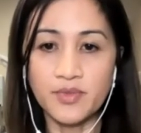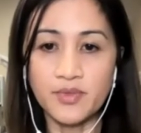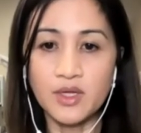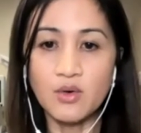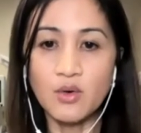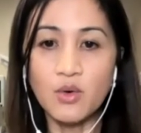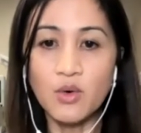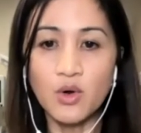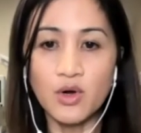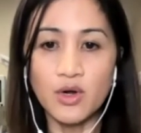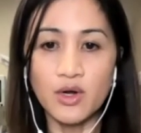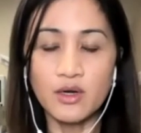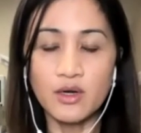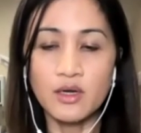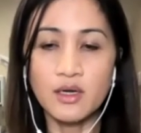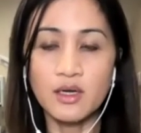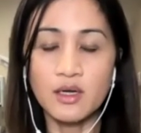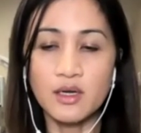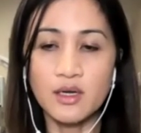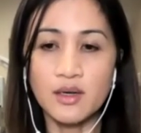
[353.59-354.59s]
or
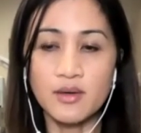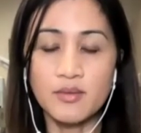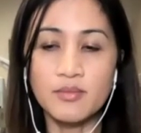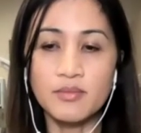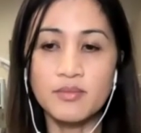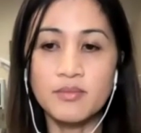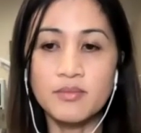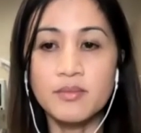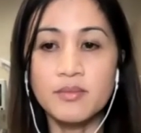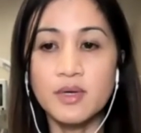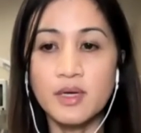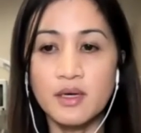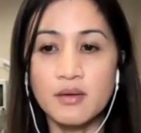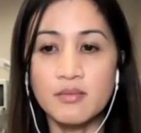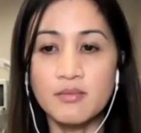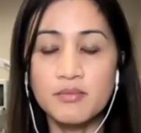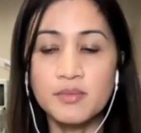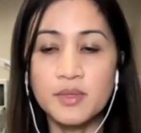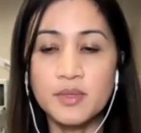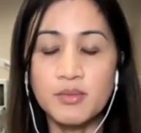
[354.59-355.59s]

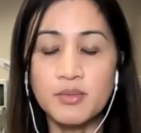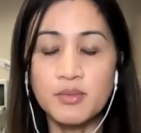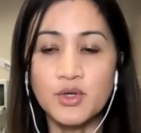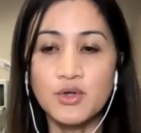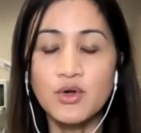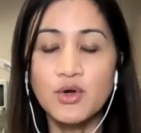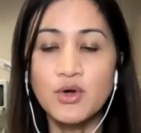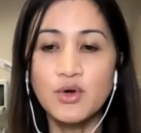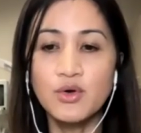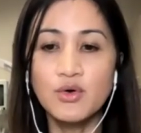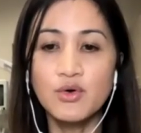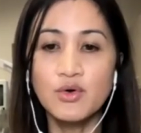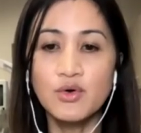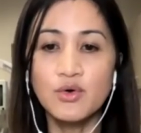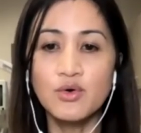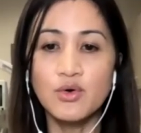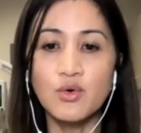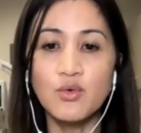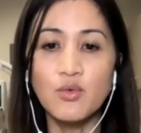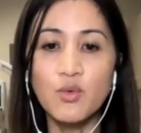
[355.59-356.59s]
people
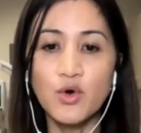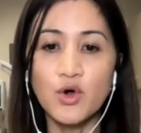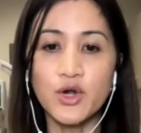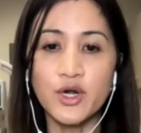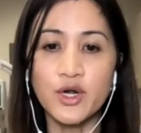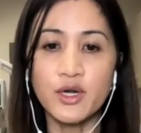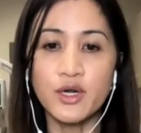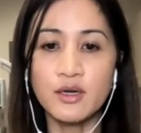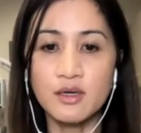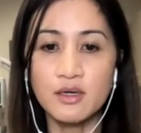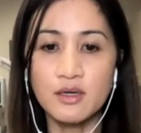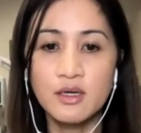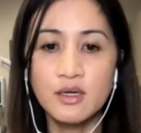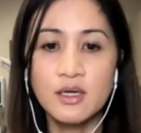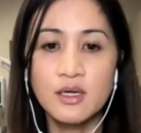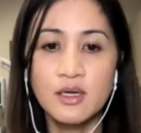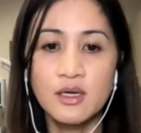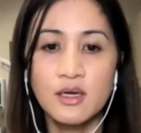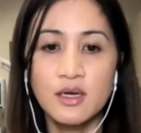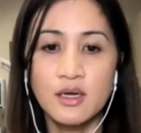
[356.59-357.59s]
who work
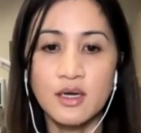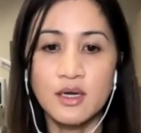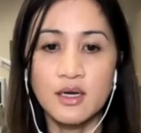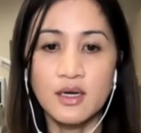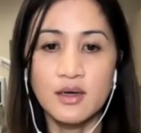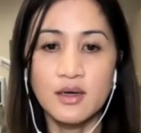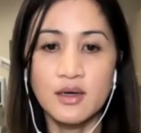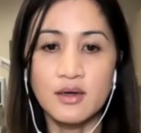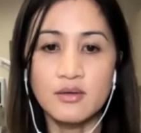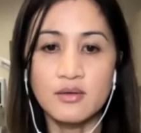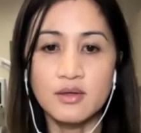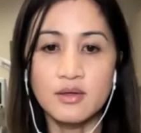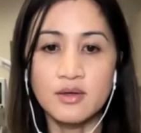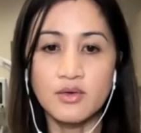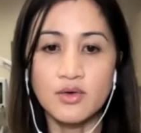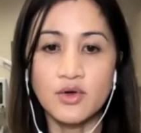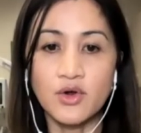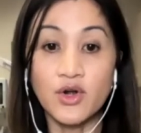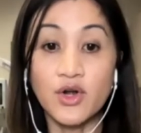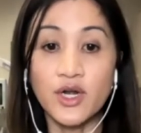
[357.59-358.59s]

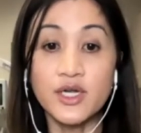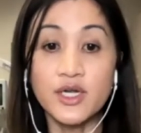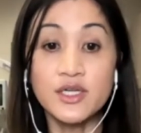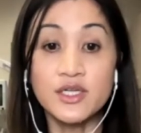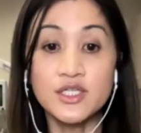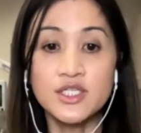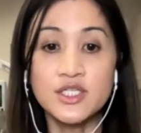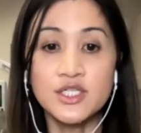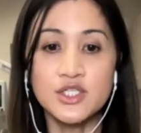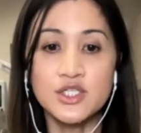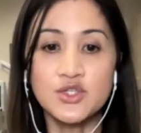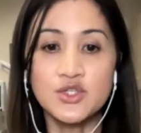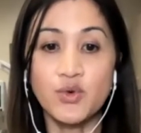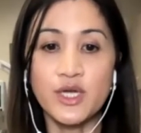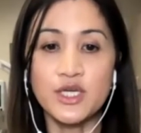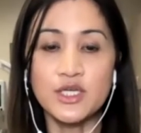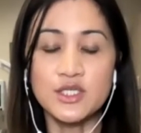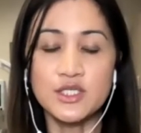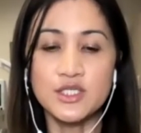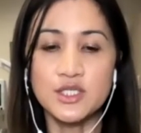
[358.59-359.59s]
or are in
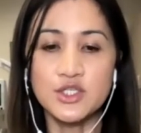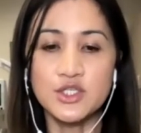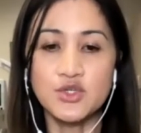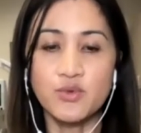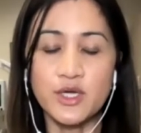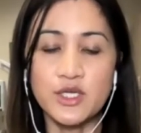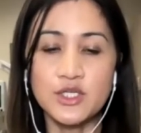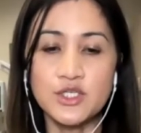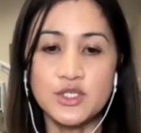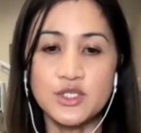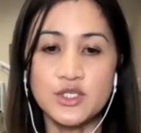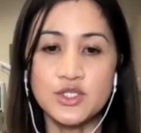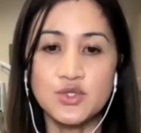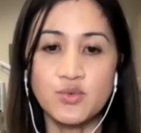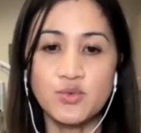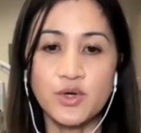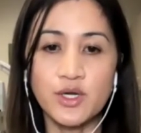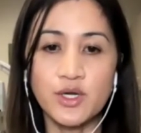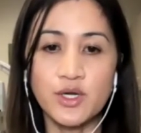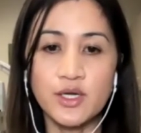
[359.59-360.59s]
situations
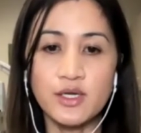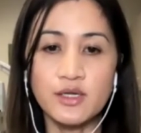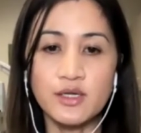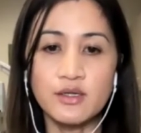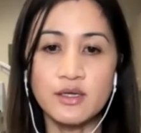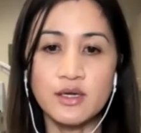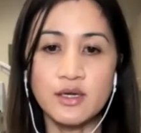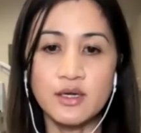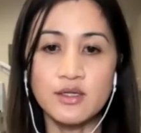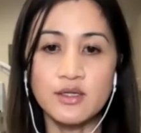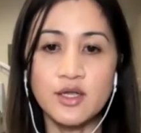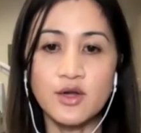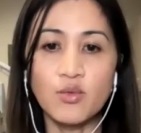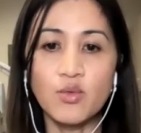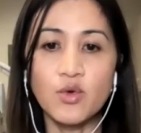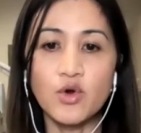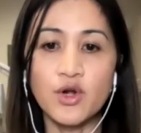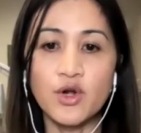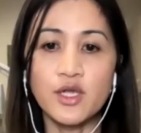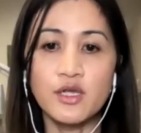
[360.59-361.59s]
wherein their
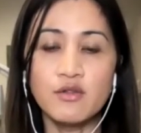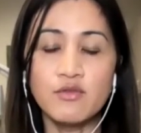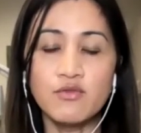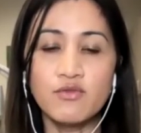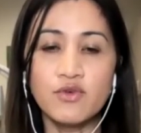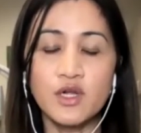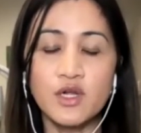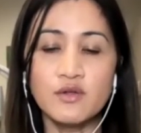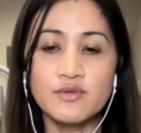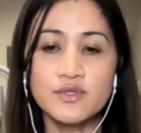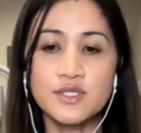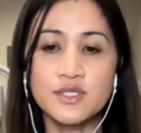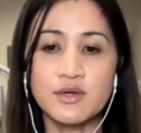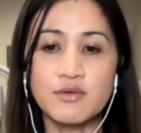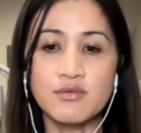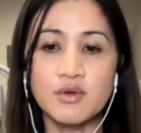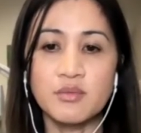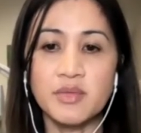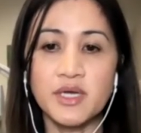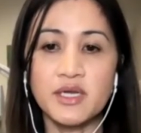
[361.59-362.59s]
work involves
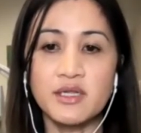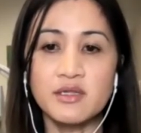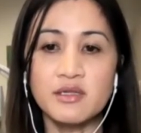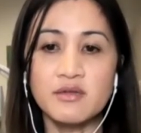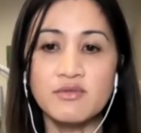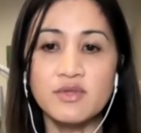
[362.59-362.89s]
repetitive